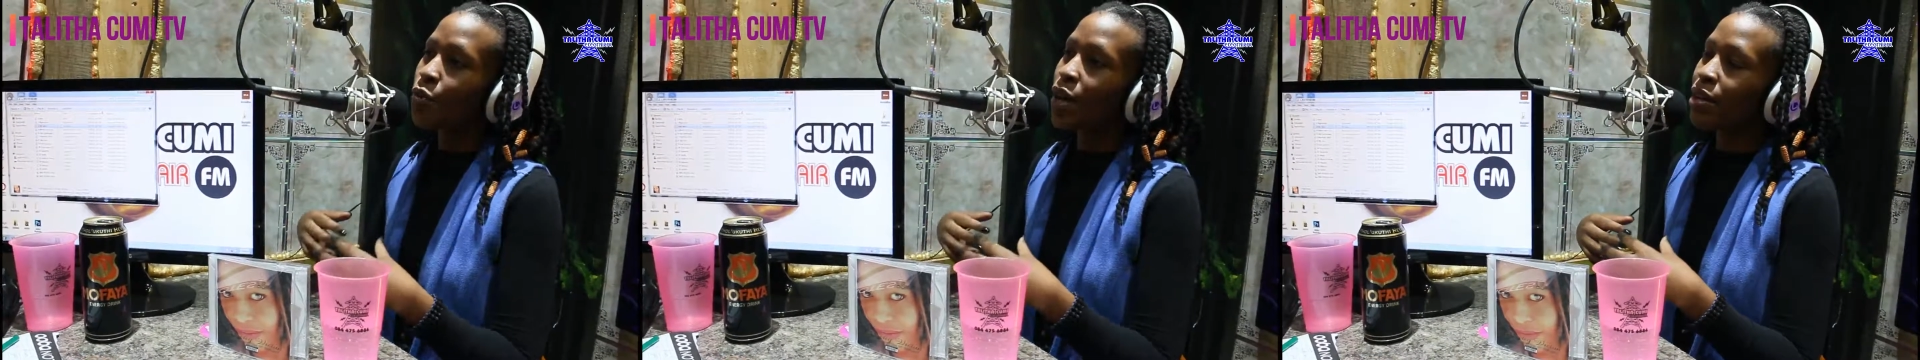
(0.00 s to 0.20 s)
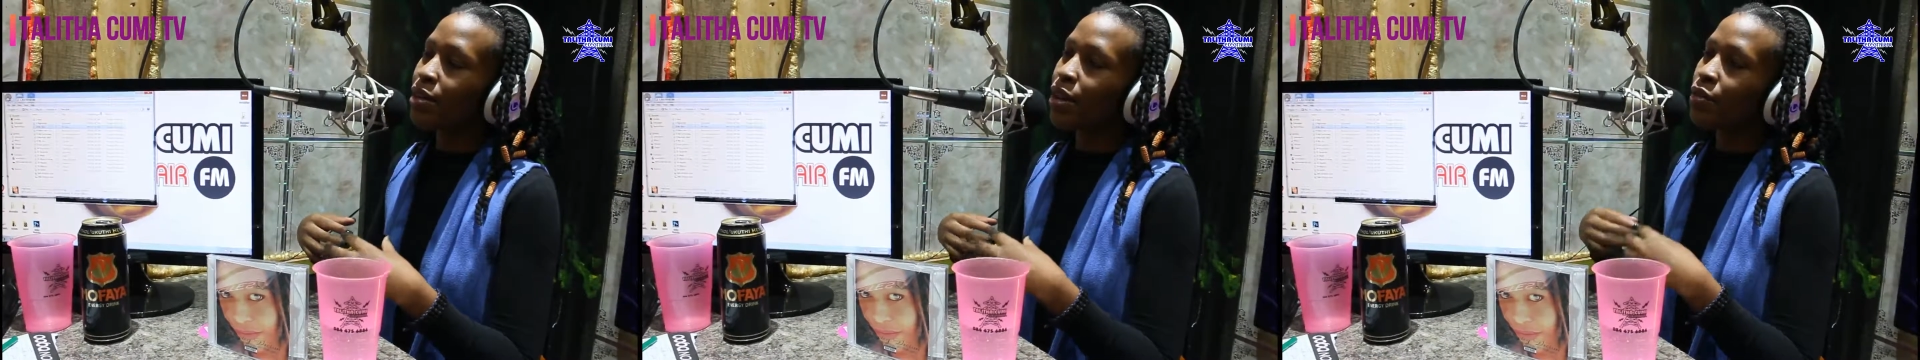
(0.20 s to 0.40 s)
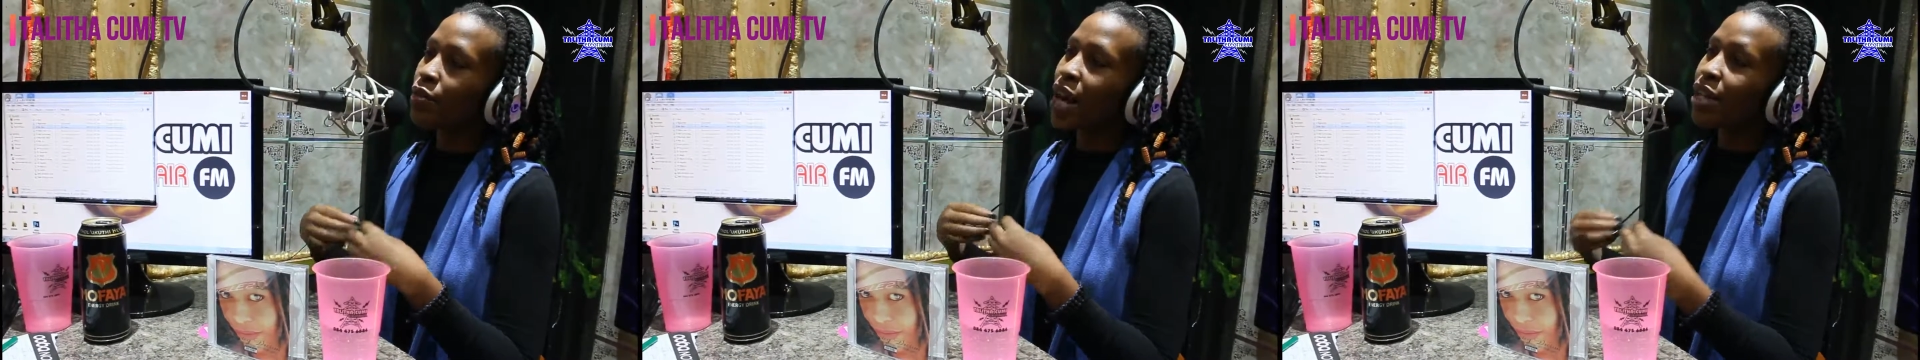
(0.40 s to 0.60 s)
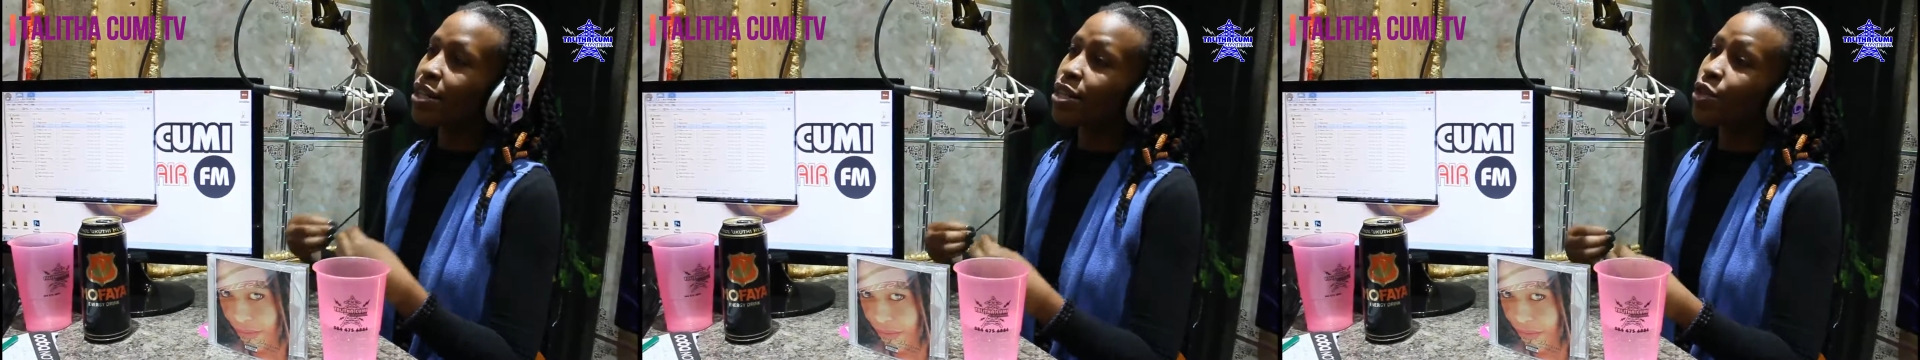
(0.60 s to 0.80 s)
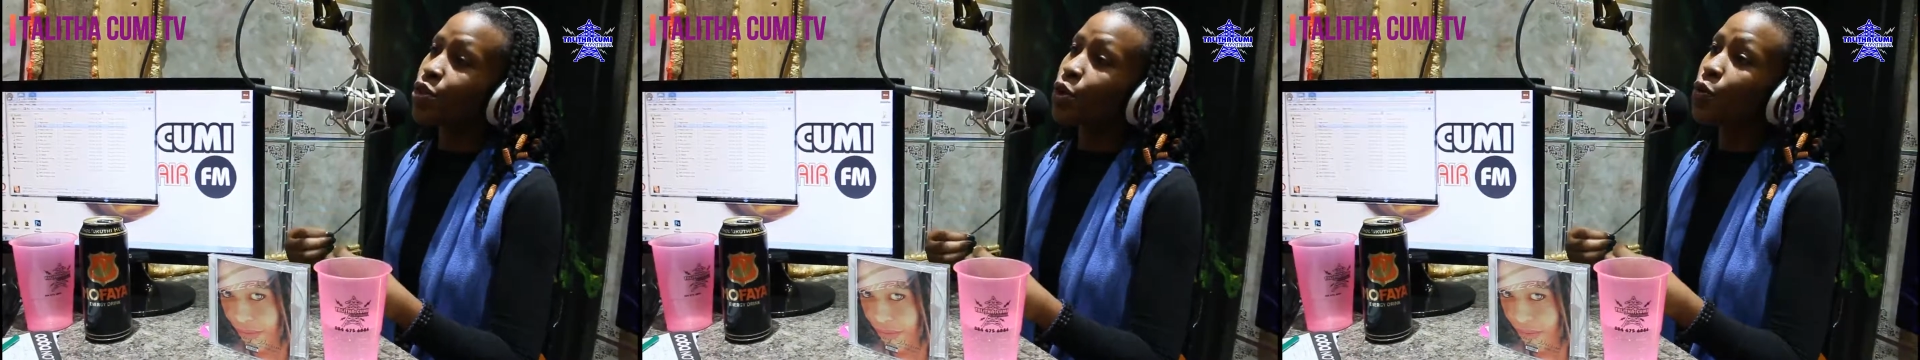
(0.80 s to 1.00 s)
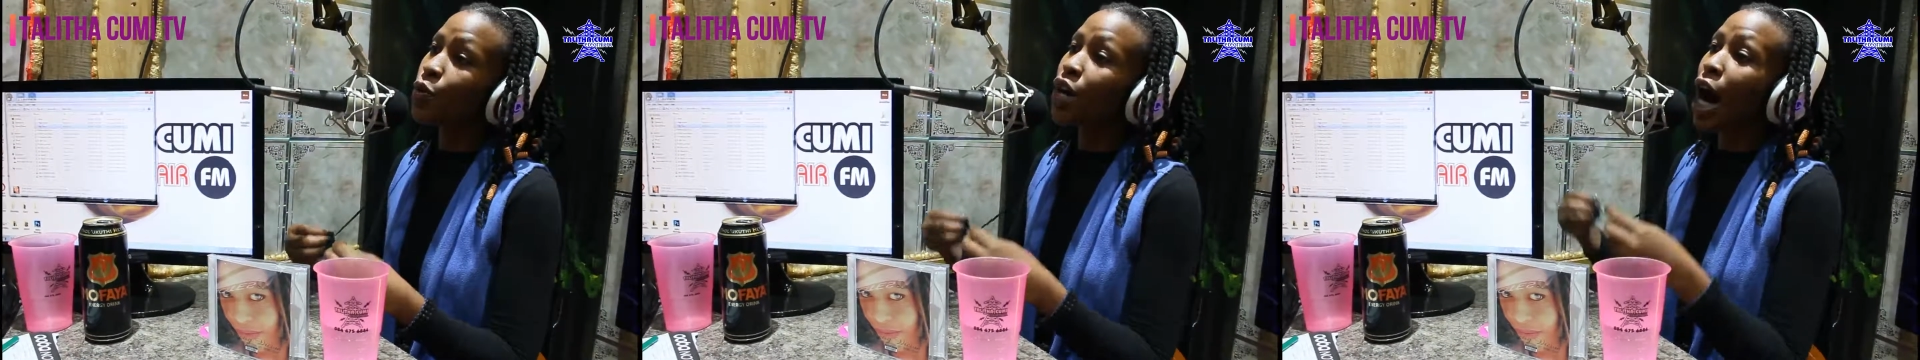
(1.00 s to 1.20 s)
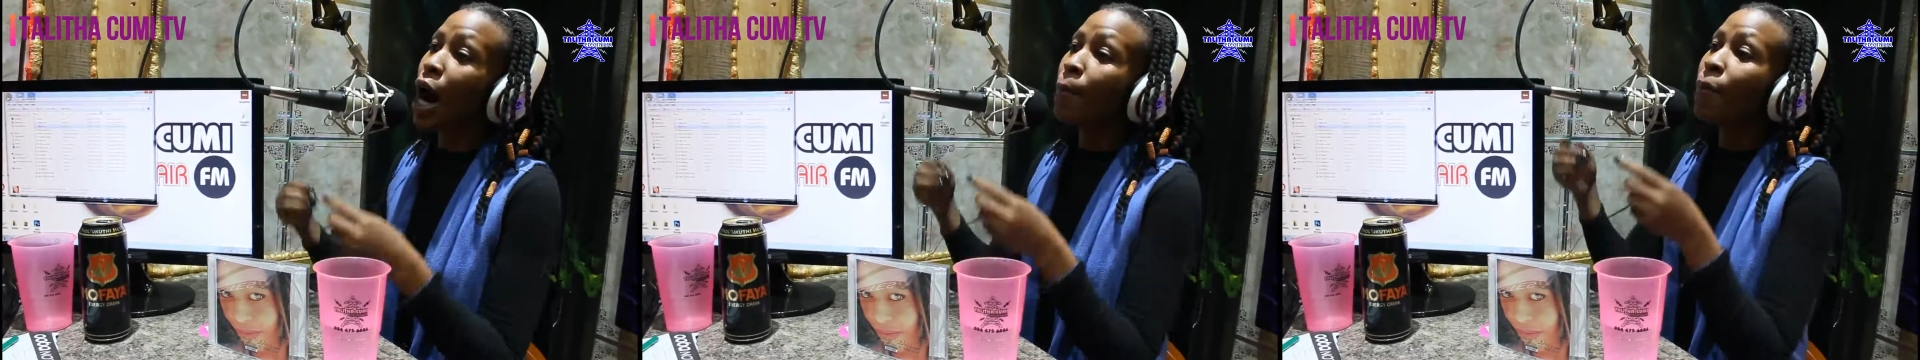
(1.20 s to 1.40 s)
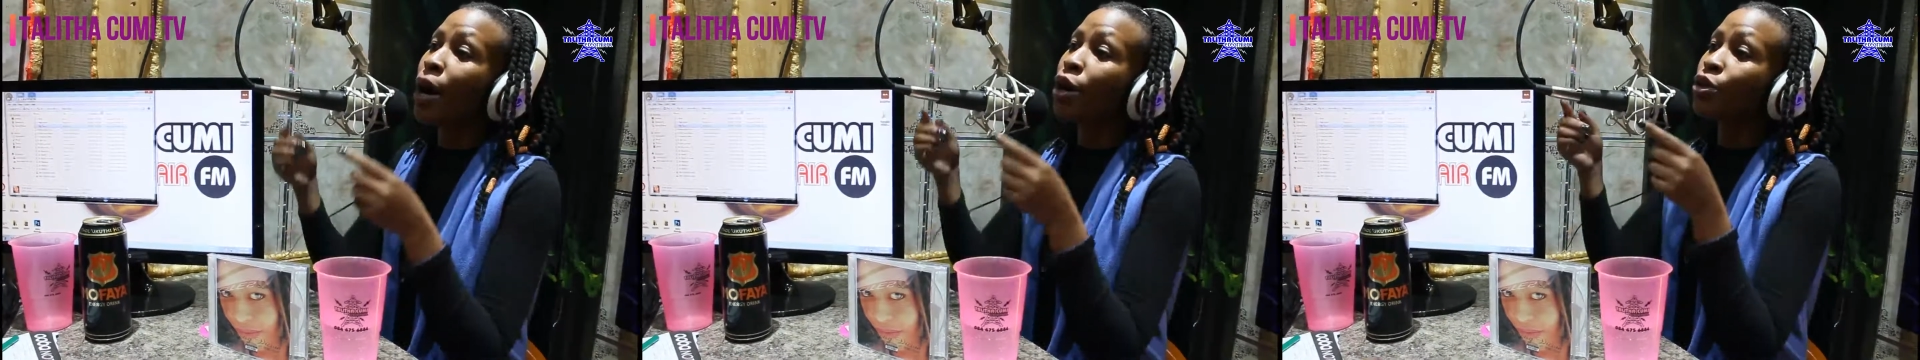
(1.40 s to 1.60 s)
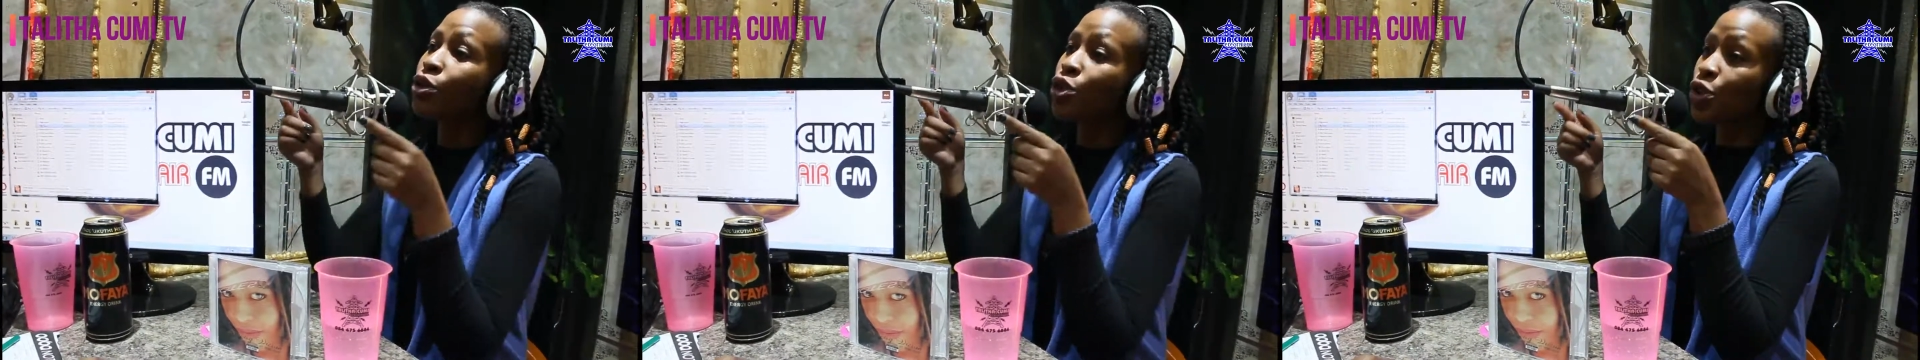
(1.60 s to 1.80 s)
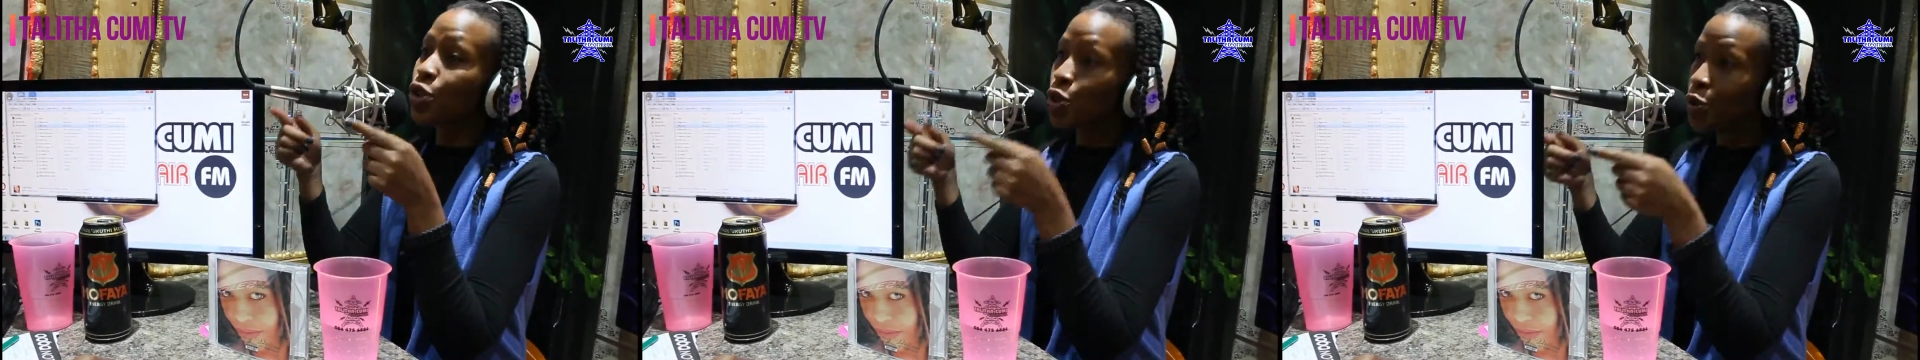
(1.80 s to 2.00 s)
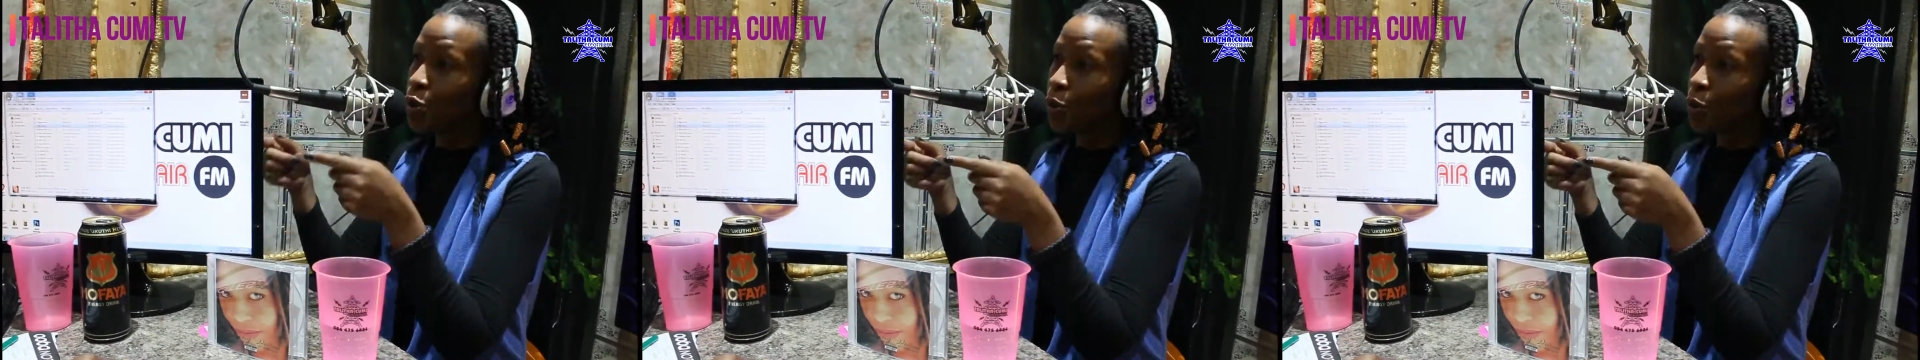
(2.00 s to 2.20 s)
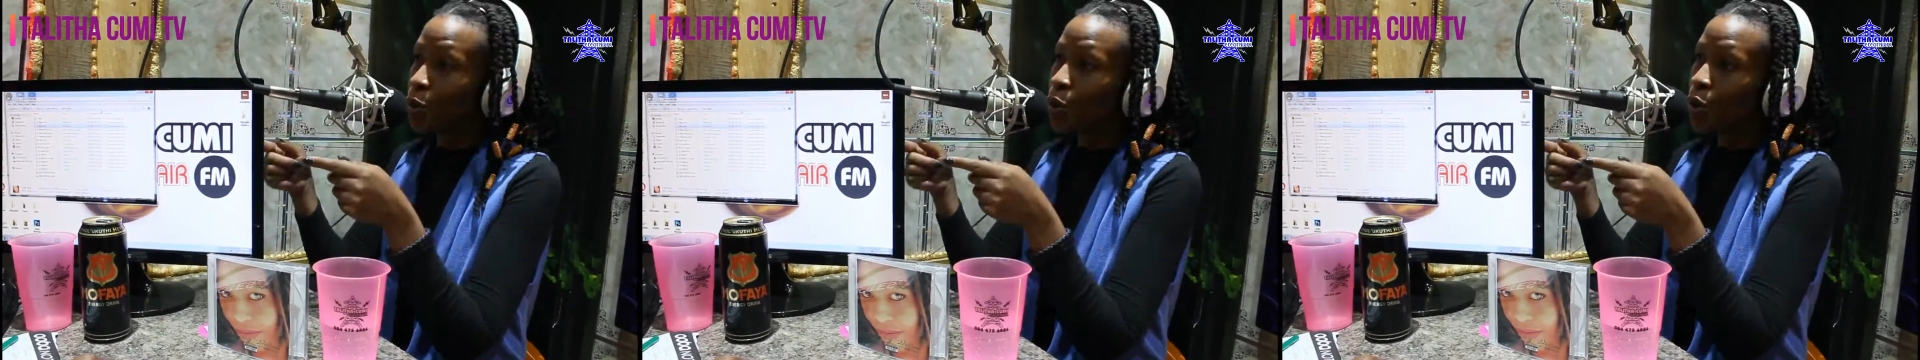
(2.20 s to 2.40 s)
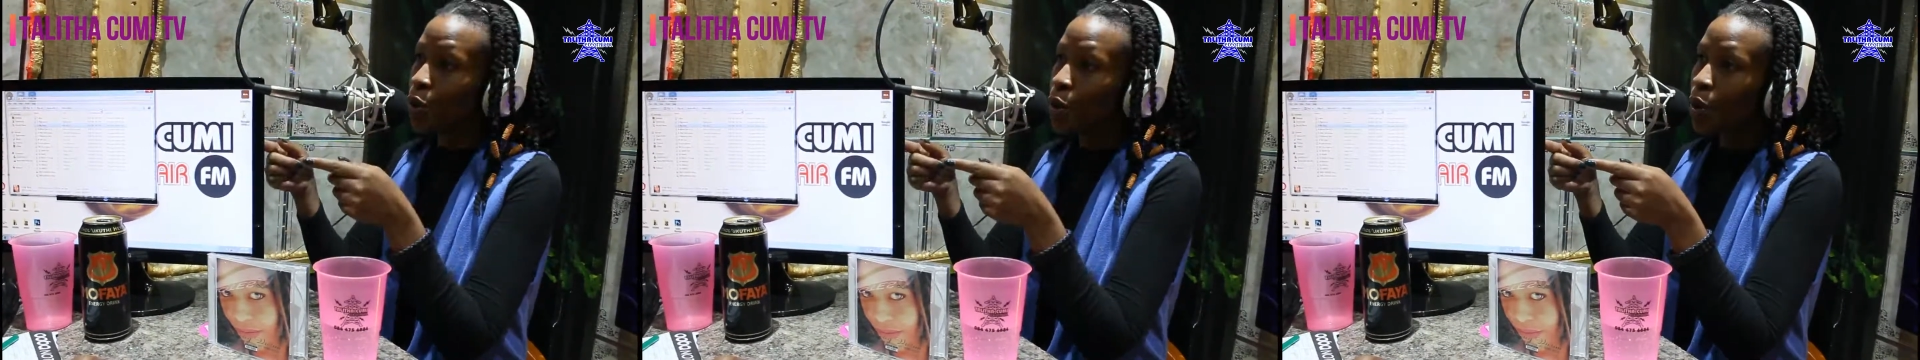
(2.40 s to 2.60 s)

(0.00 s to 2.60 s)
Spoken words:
I'd rather write a story about you,